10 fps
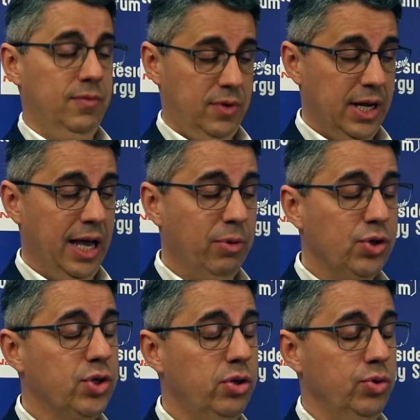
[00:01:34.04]

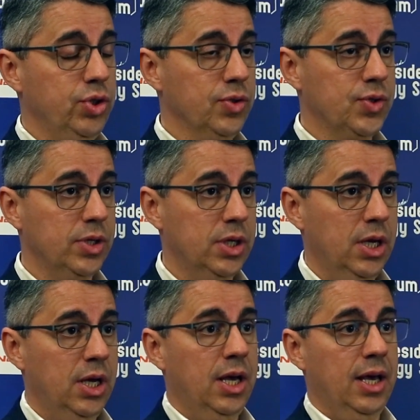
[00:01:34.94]
reliable solutions
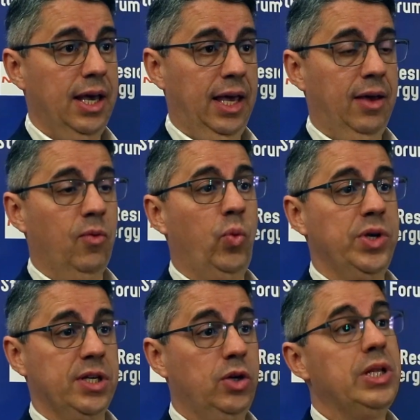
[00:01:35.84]

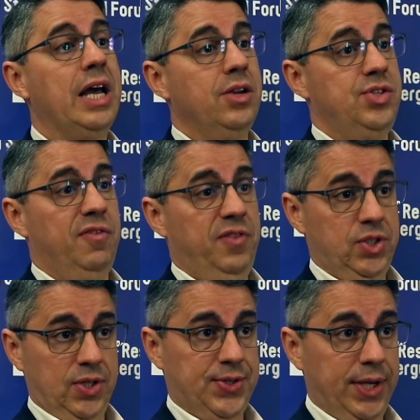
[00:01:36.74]
with a good energy
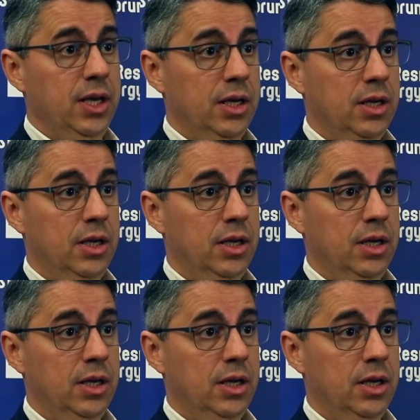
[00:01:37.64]
efficiency,